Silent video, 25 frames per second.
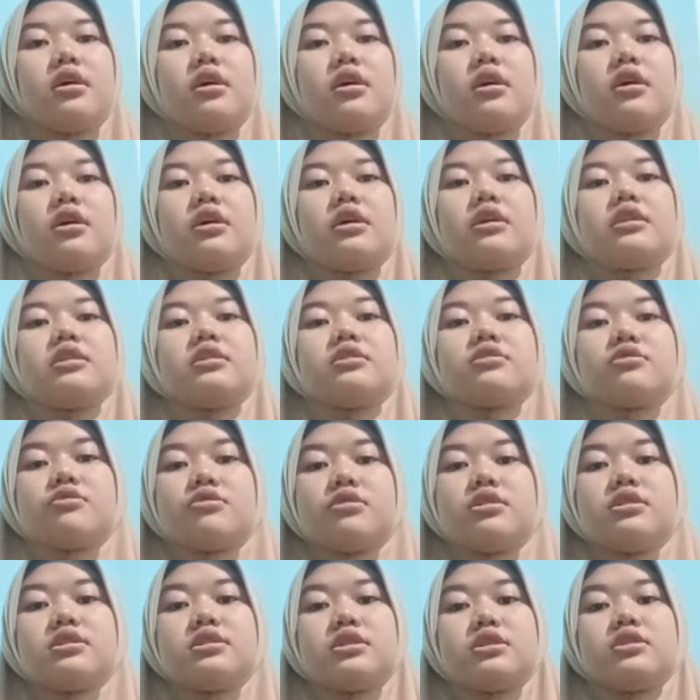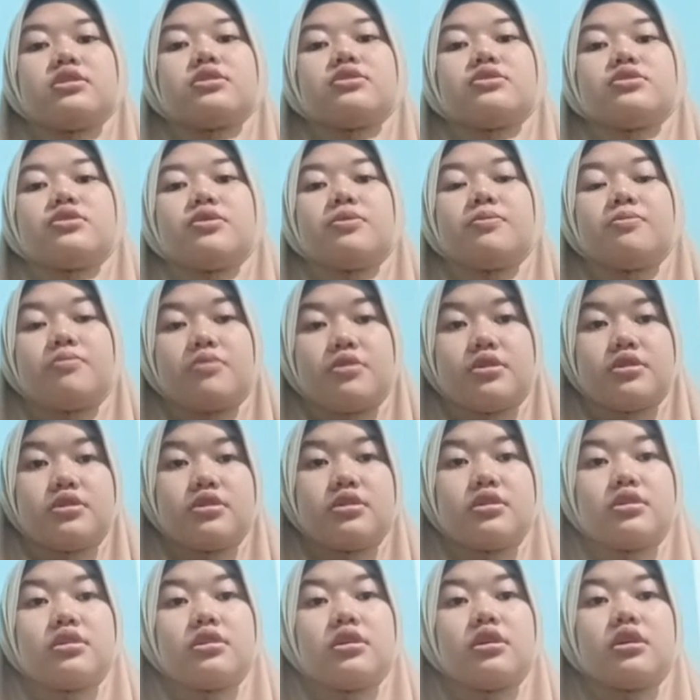an increase in
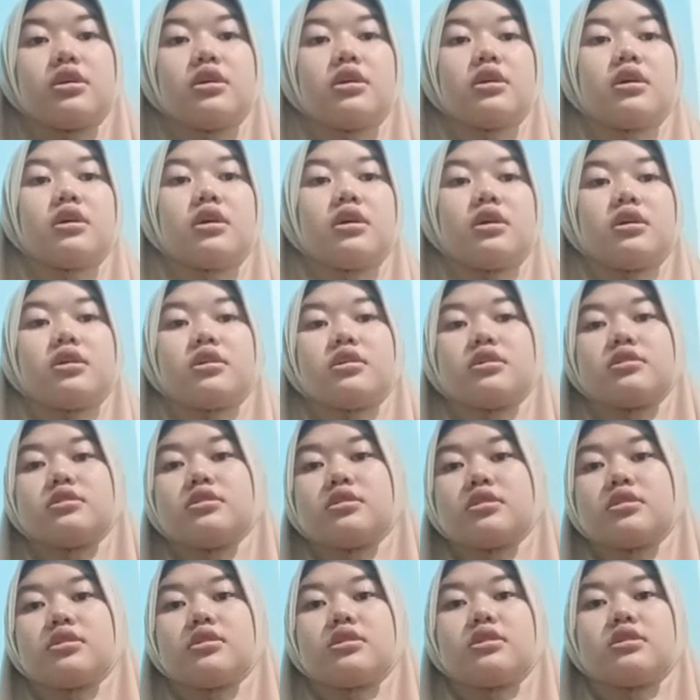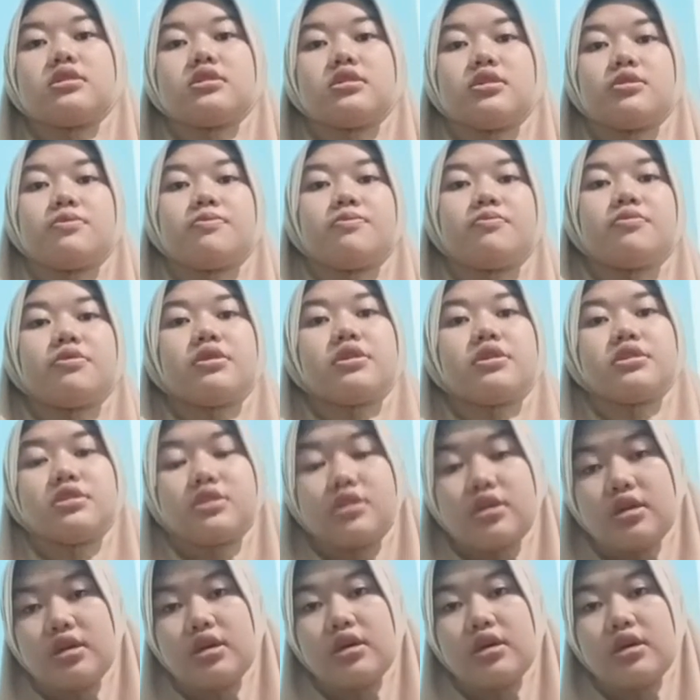temperature, a decrease in pressure,